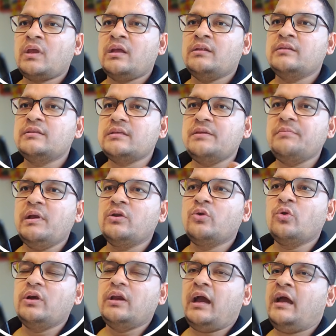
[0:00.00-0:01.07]
this email
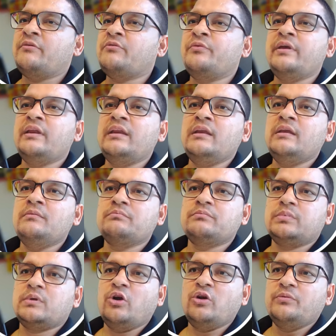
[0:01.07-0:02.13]
don't have a very
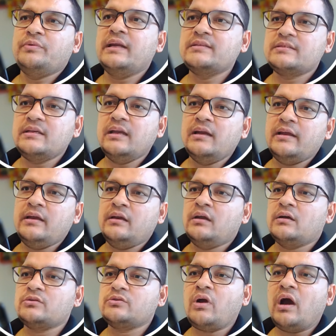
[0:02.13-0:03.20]
confidential data,
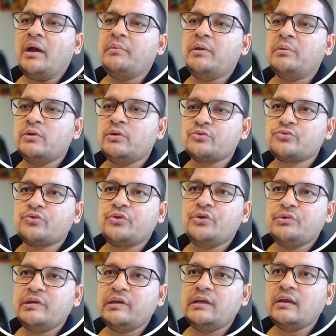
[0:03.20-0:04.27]
so I'm able to show you
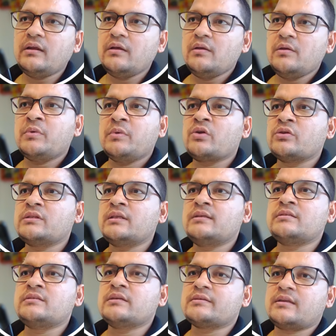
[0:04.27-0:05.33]
here because this is
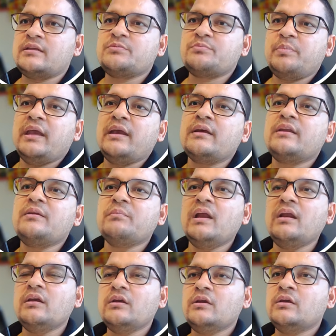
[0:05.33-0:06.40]
just a spare email
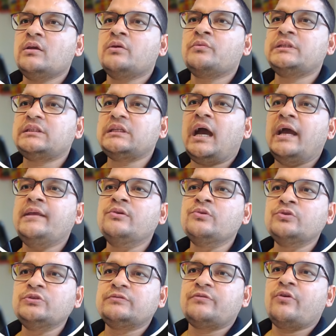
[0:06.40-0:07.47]
which I
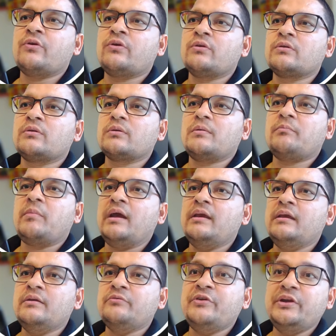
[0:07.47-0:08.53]
use for
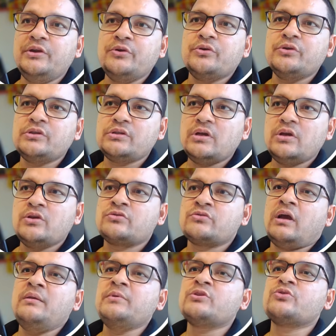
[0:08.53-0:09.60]
my videos. So
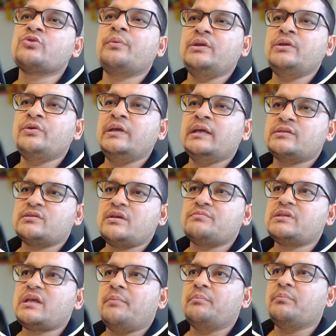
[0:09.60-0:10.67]
I'll be showing you here some
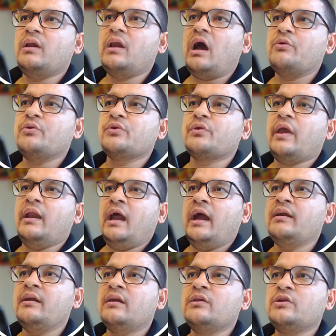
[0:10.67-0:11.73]
sample how you can
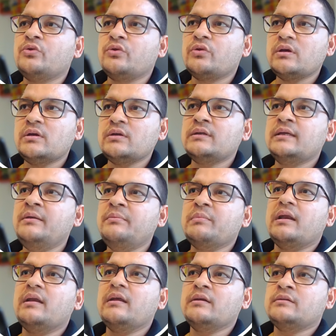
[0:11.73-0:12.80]
handle your email.
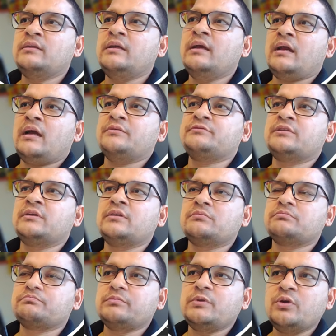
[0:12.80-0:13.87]
Thereafter,
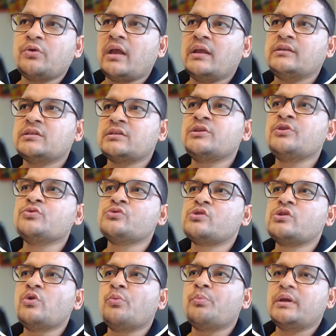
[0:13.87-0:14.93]
you can just use the
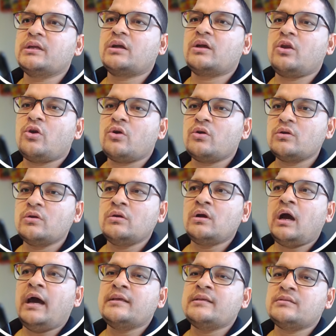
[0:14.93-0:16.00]
OpenClaw
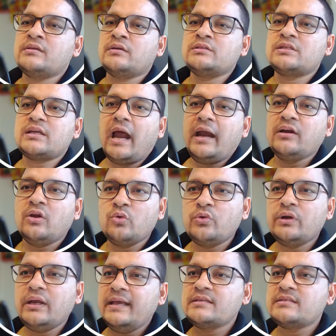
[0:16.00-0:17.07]
as a standalone
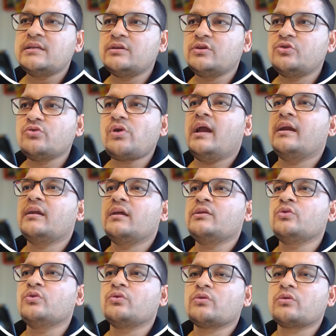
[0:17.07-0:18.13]
agent to handle
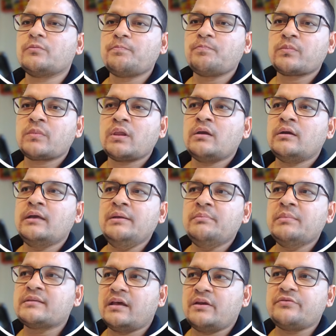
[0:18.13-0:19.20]
your email
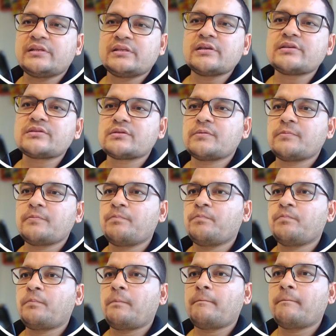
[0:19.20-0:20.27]
services.
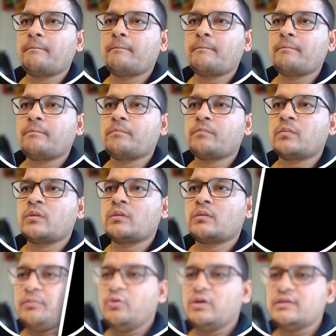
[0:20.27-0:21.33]
So
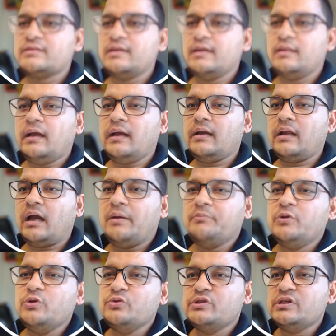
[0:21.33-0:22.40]
I'm going to say that I'm
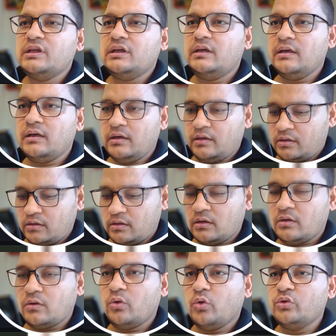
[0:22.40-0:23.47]
using here
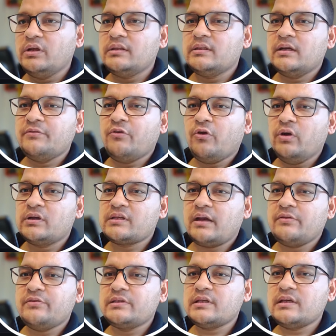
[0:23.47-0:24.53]
only the default
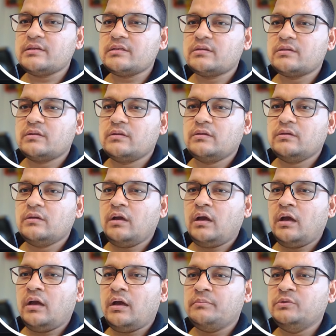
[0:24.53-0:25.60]
services.
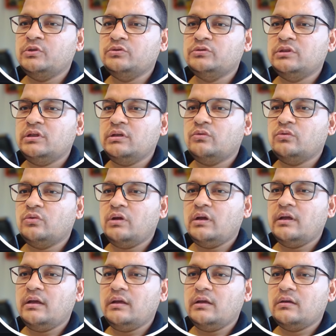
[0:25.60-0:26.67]
I'm using
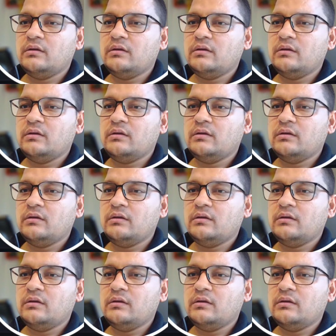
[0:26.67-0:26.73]
only